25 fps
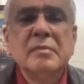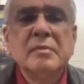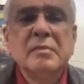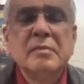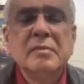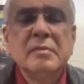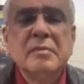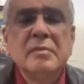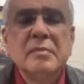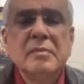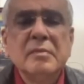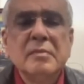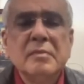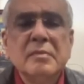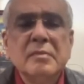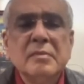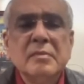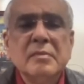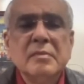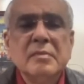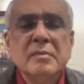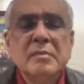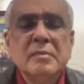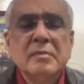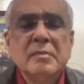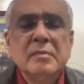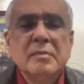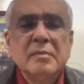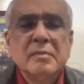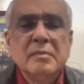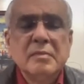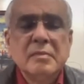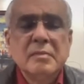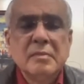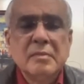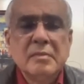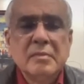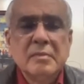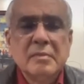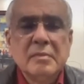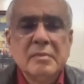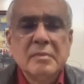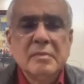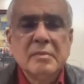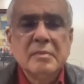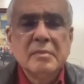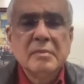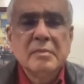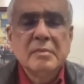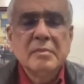
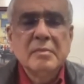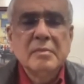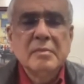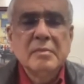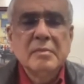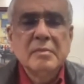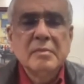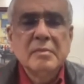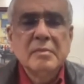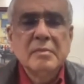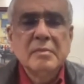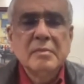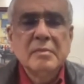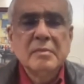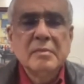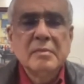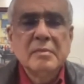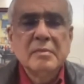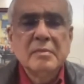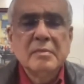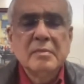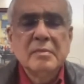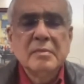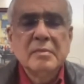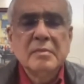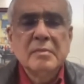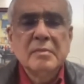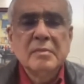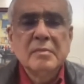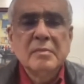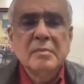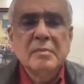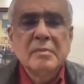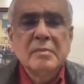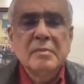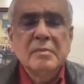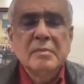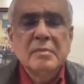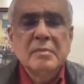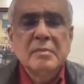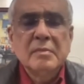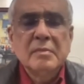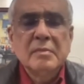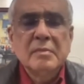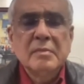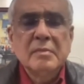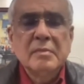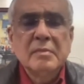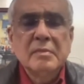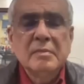
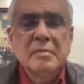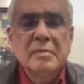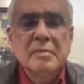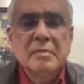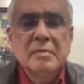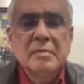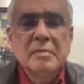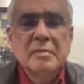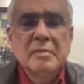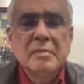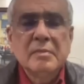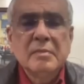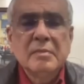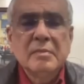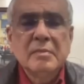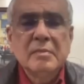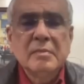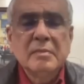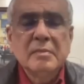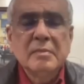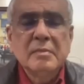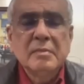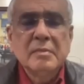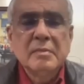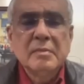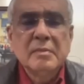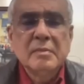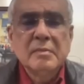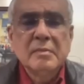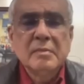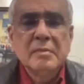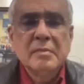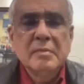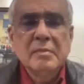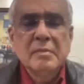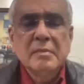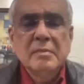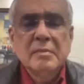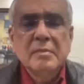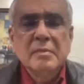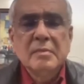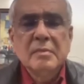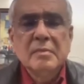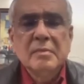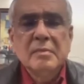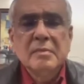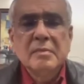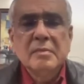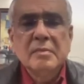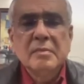
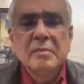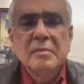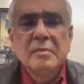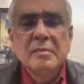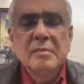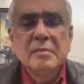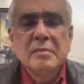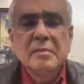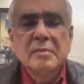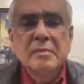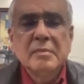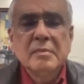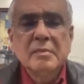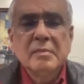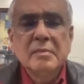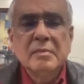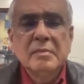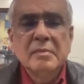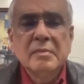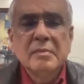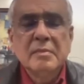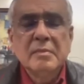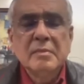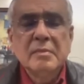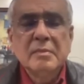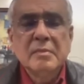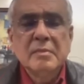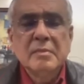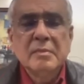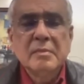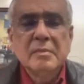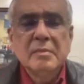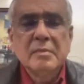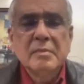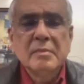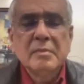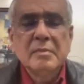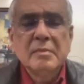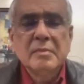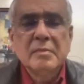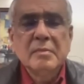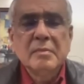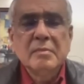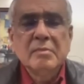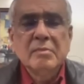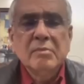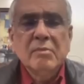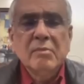[no speech]